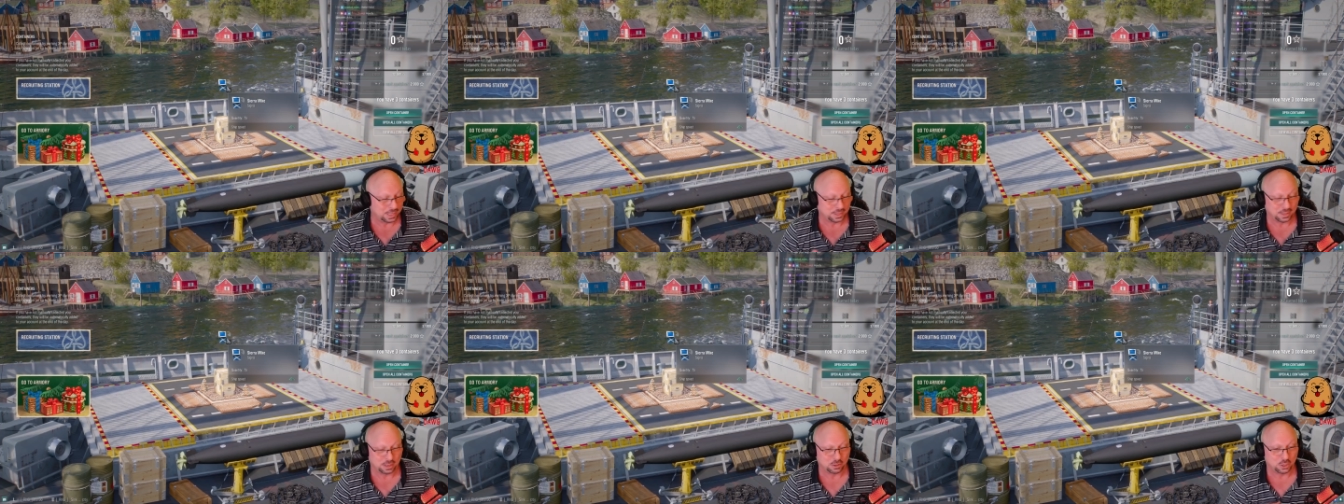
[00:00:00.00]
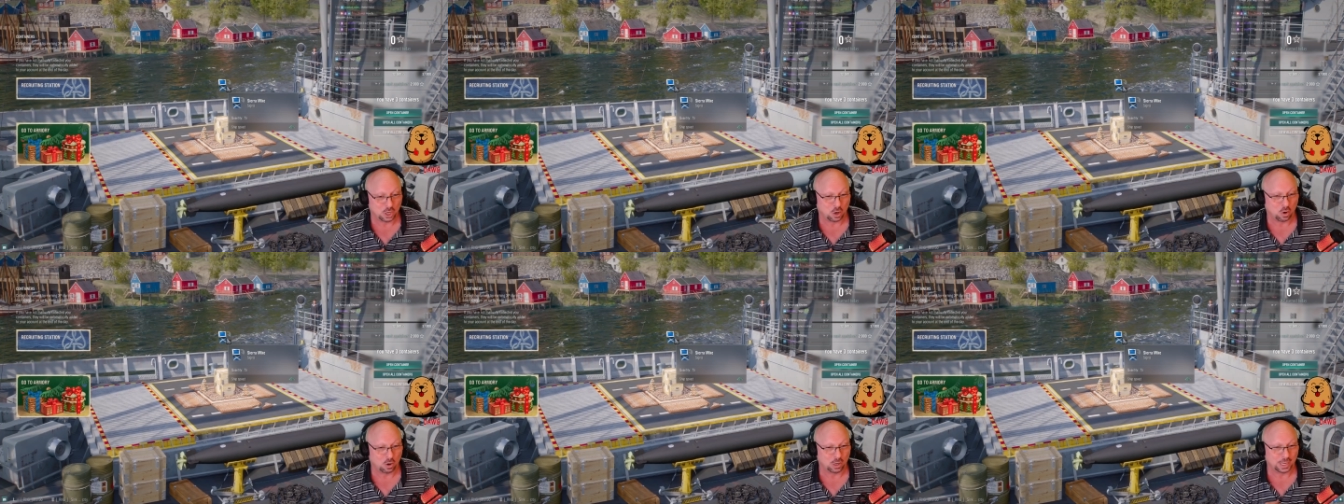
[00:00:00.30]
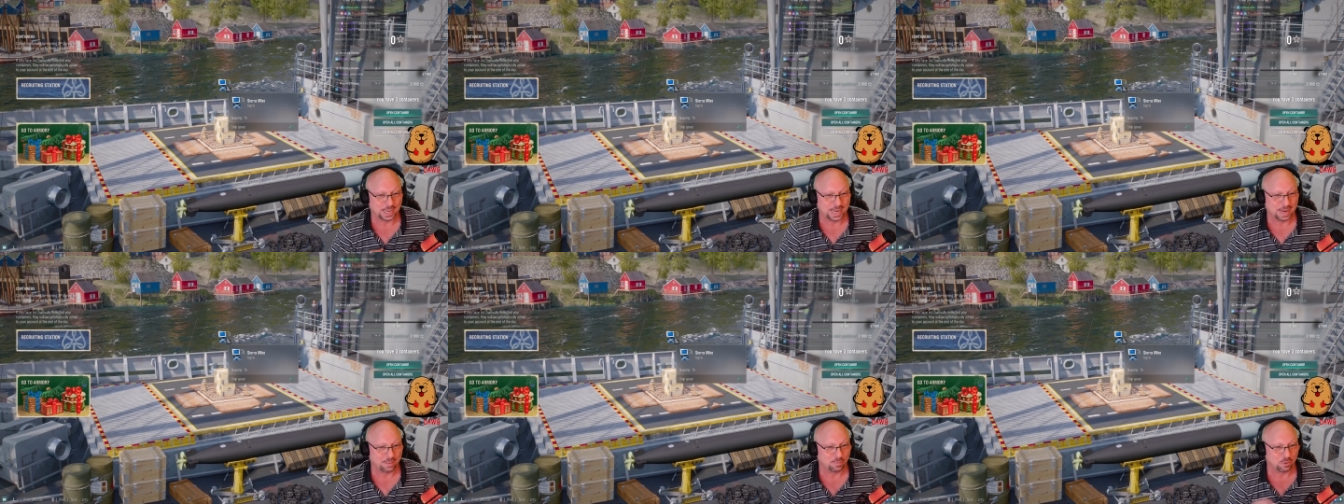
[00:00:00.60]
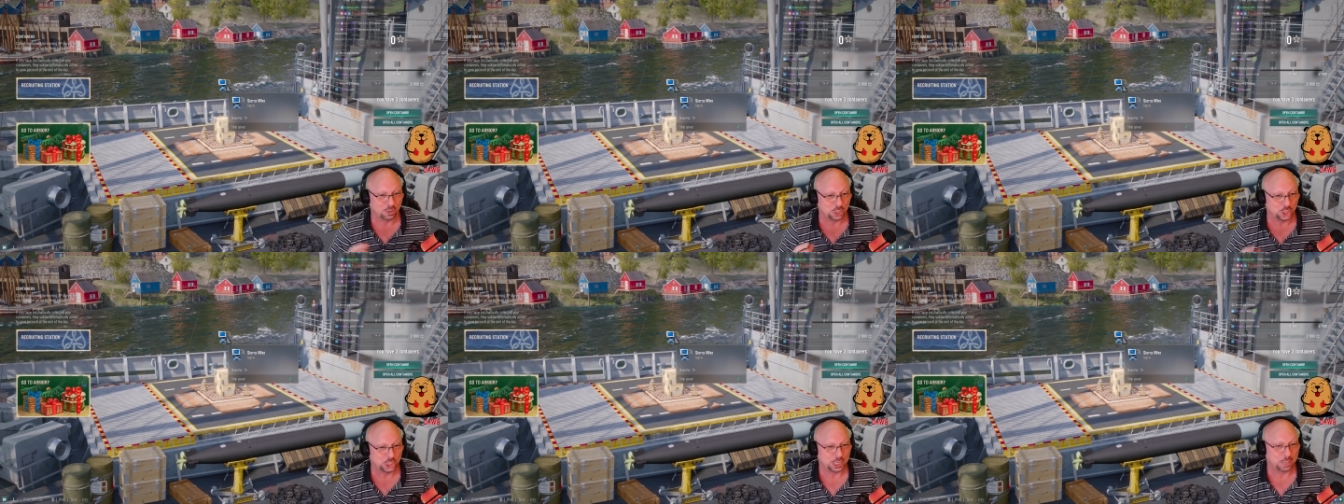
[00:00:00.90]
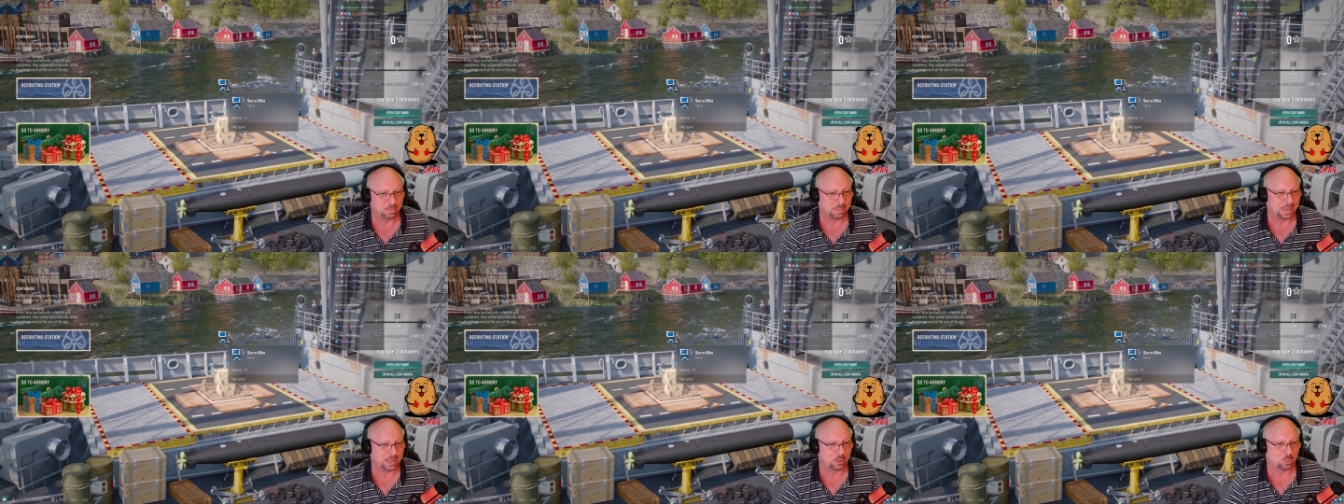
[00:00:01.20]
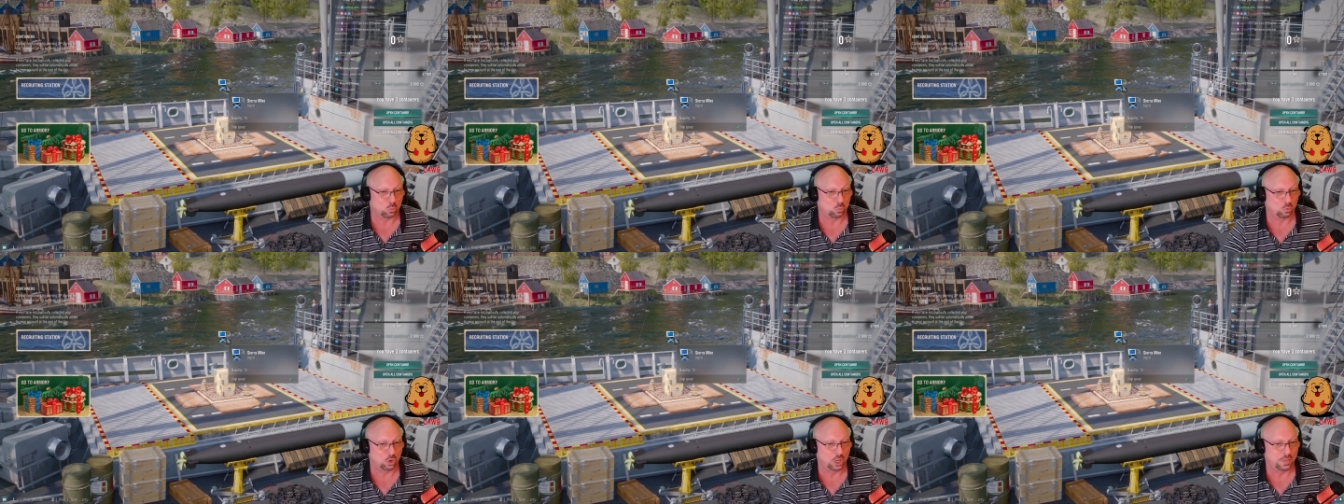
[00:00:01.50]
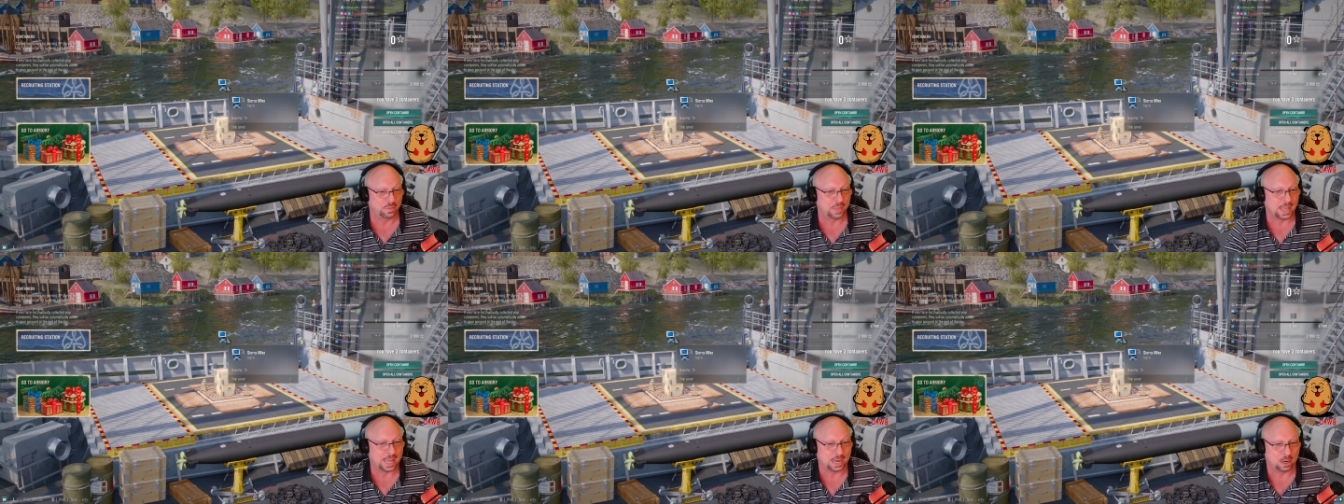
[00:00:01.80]
There's hardly ever a ship I don't run
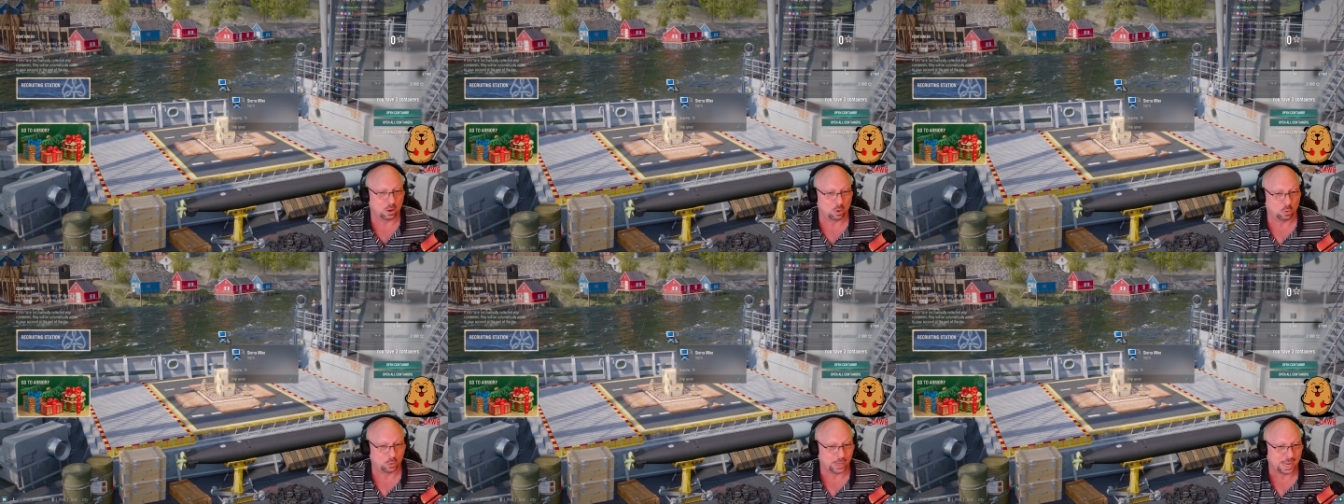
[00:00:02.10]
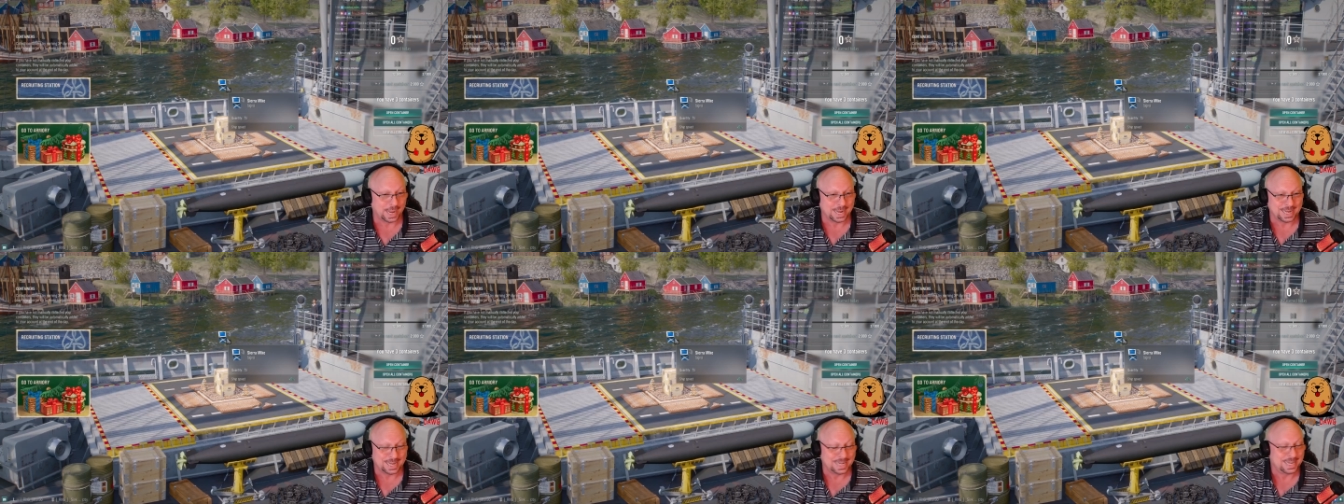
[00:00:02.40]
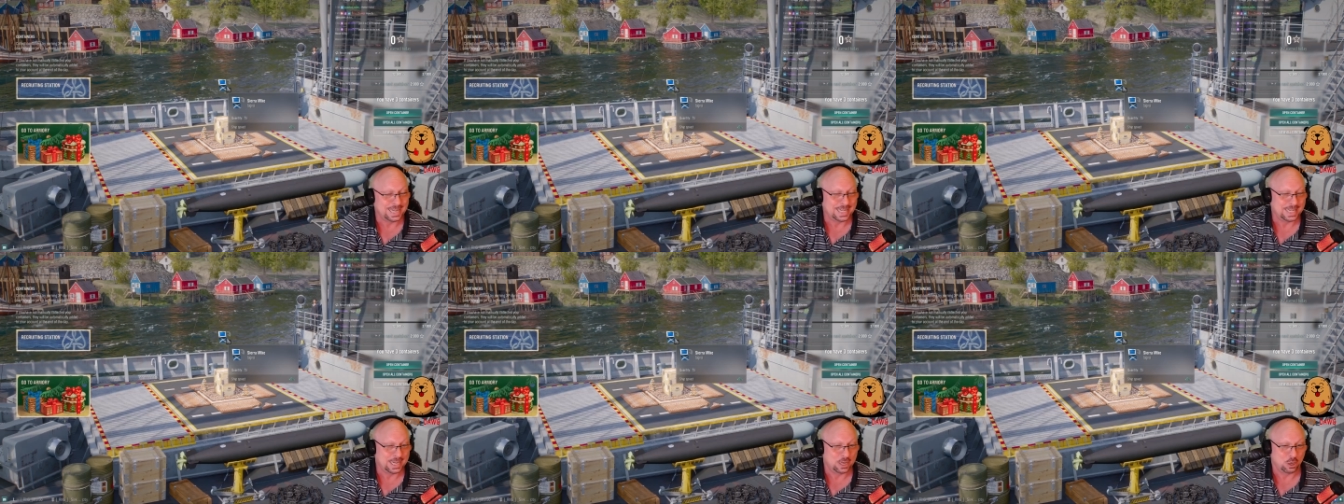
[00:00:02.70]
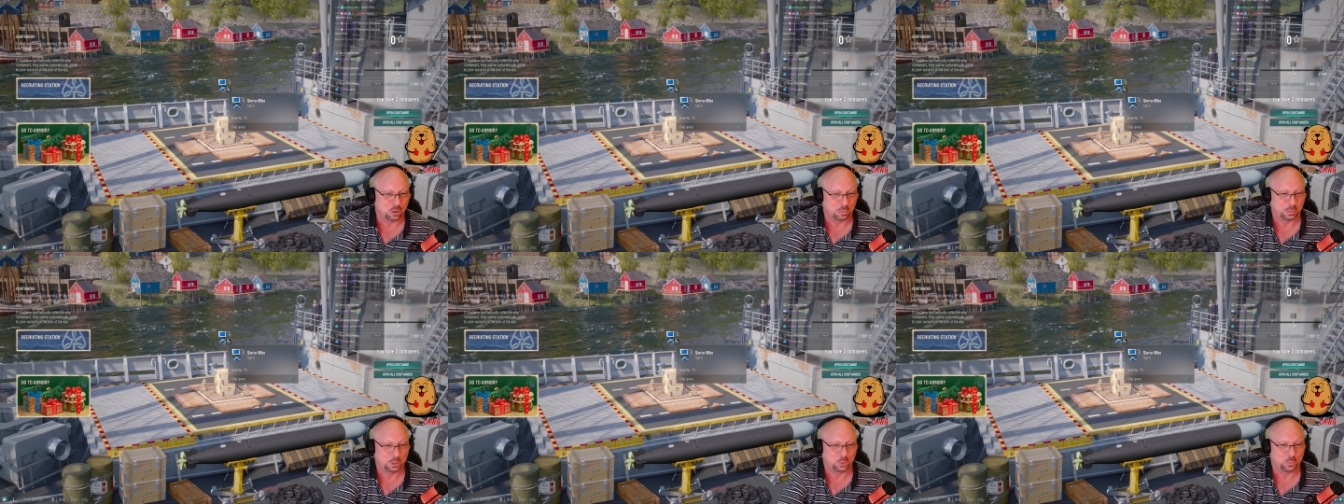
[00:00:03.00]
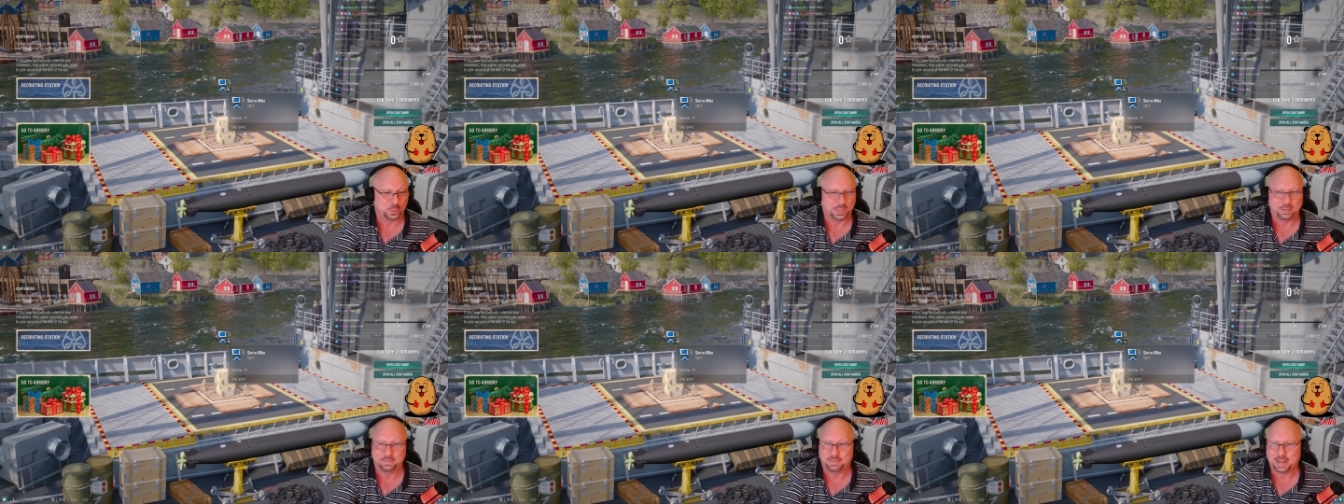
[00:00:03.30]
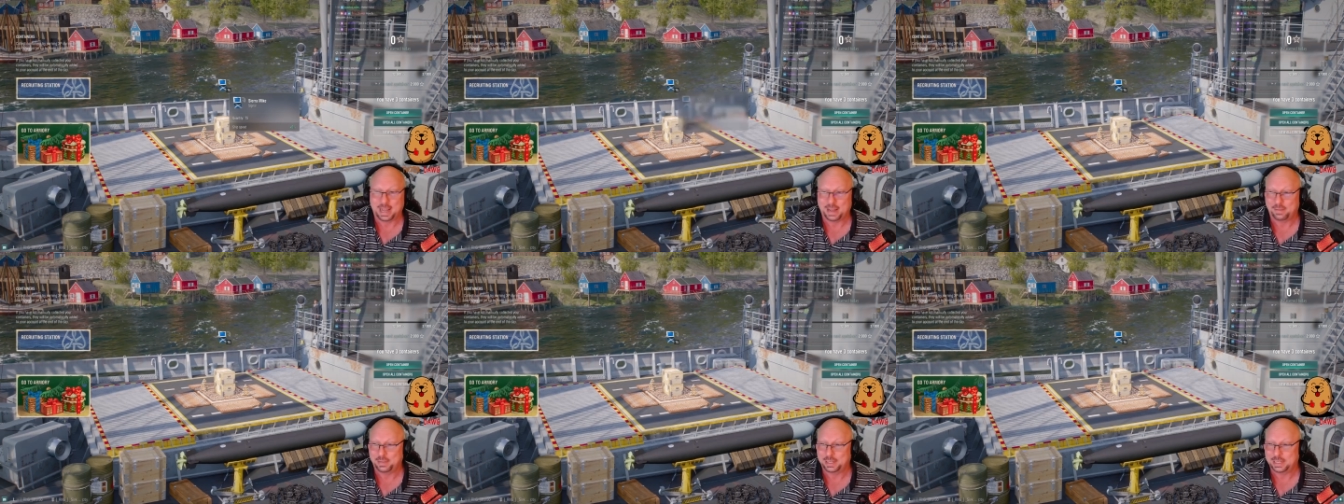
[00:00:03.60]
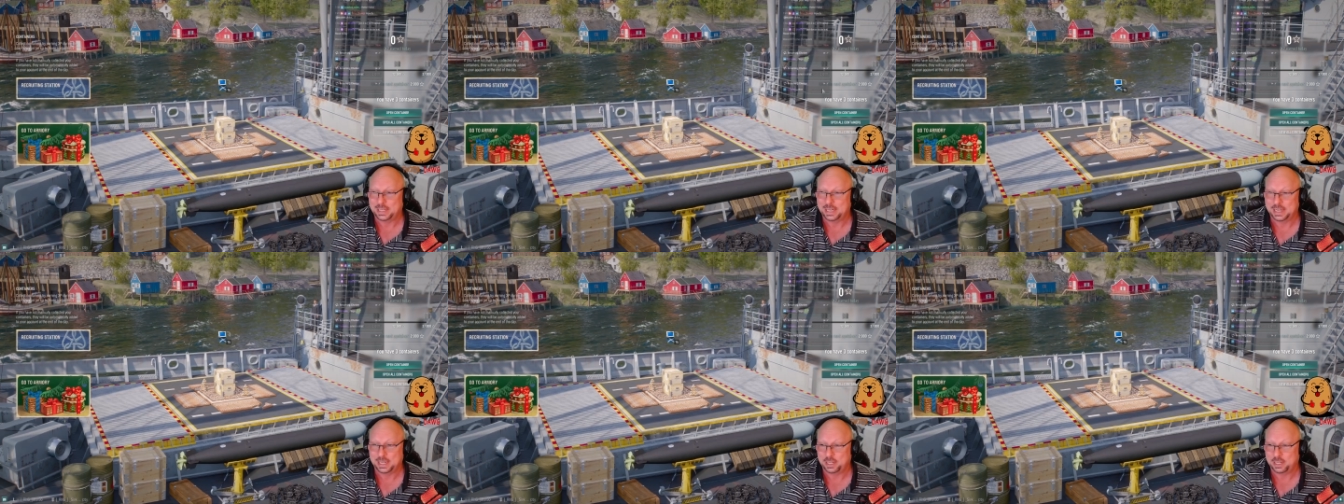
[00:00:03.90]
that on at any tier between 5 and 10.